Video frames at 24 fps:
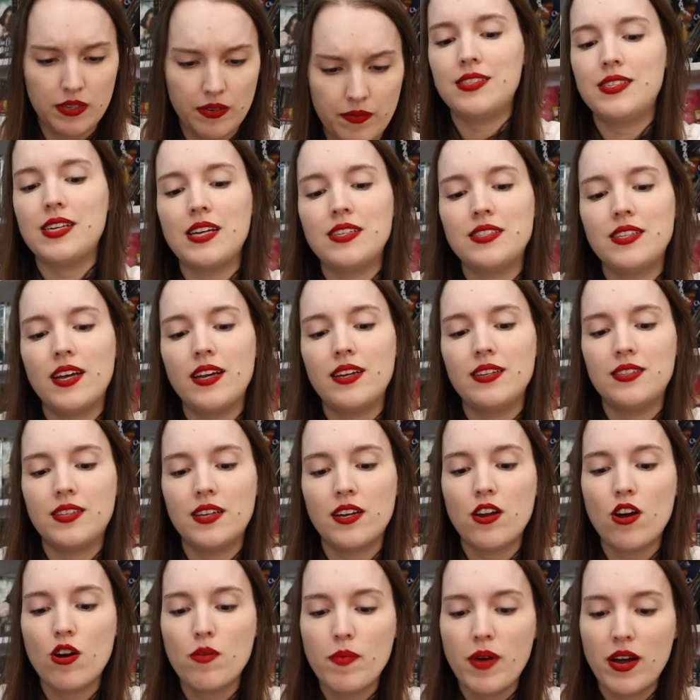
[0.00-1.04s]
It says that it's
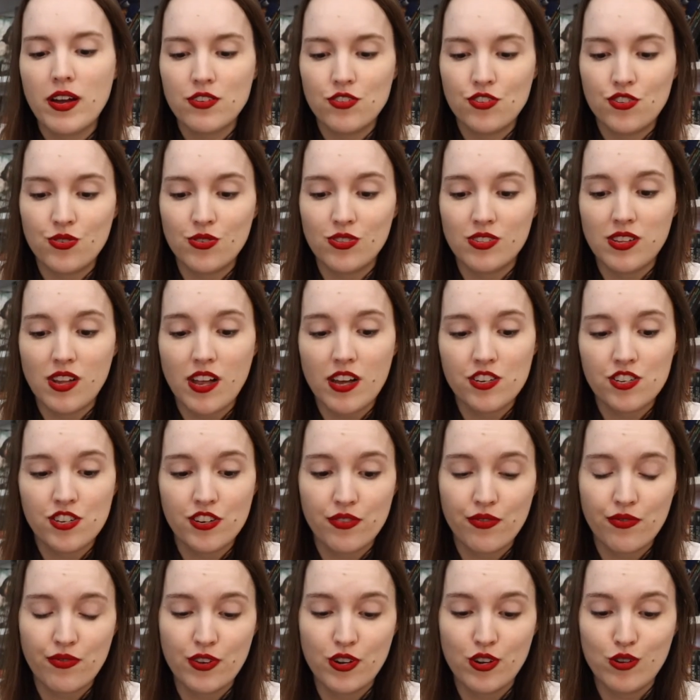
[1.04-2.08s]
an homage to slasher
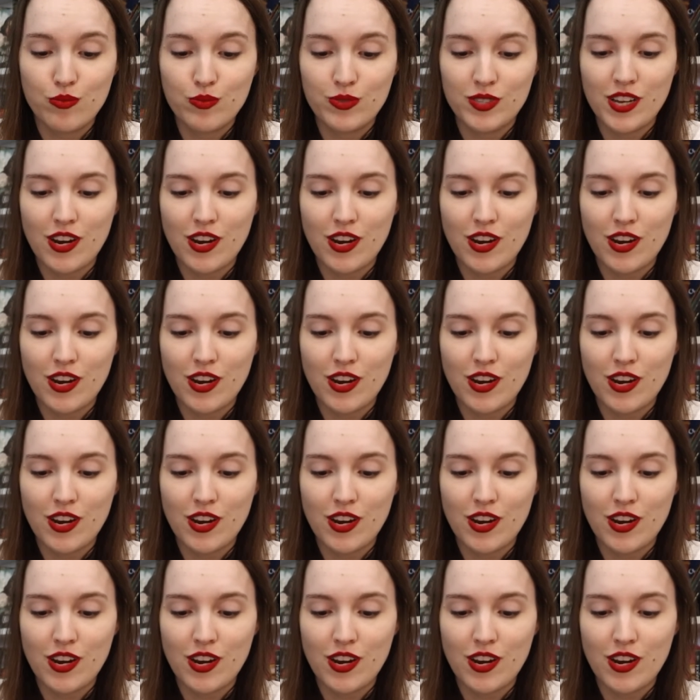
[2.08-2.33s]
films